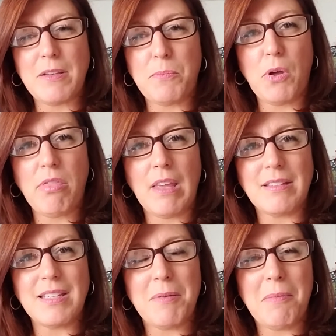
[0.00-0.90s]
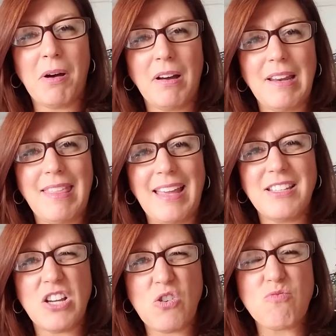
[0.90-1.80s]
put things into my body
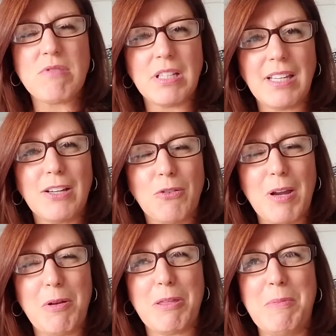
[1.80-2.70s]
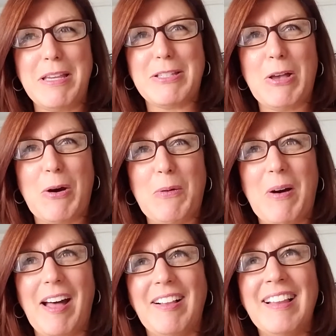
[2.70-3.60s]
that don't really agree with me so
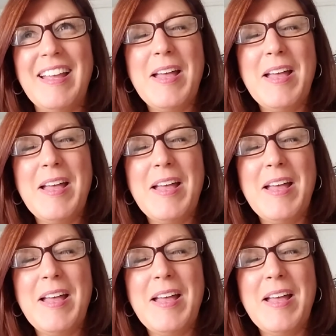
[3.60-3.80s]
well.